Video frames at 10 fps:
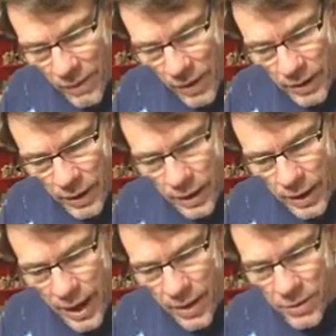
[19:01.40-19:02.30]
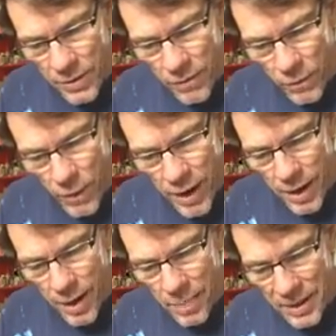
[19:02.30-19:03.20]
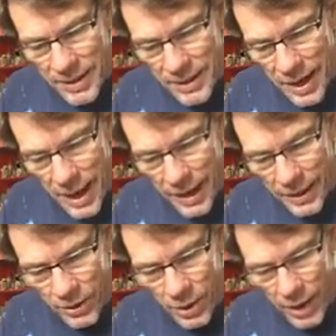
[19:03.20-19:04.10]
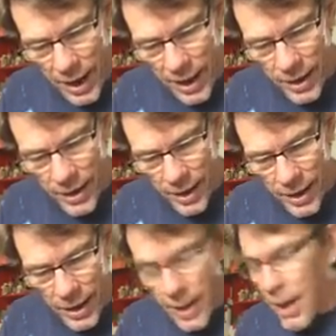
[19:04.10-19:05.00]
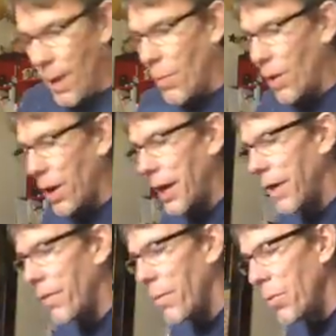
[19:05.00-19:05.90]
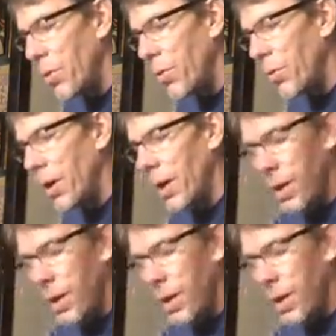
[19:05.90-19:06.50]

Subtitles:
our little house a friend up in the sky to look at. And we're going to give the moon